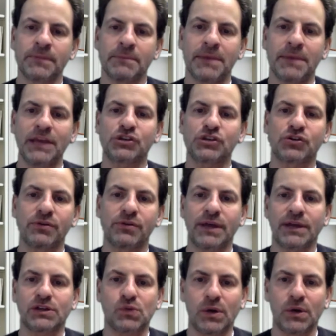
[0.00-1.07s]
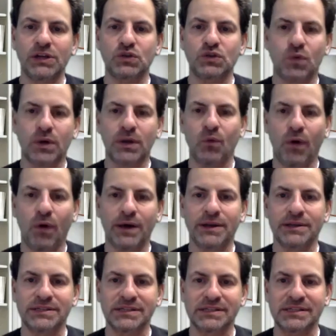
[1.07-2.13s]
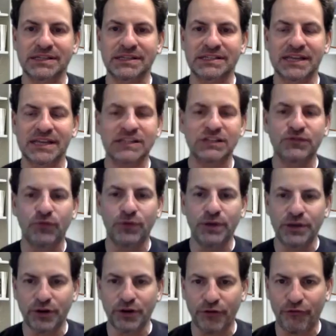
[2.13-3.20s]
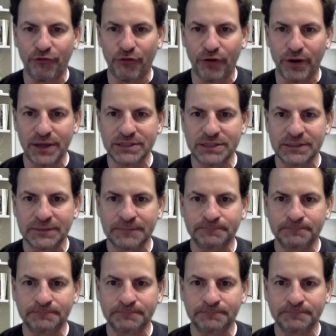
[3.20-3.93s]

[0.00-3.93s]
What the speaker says: make sure that 2021 is a successful year for us,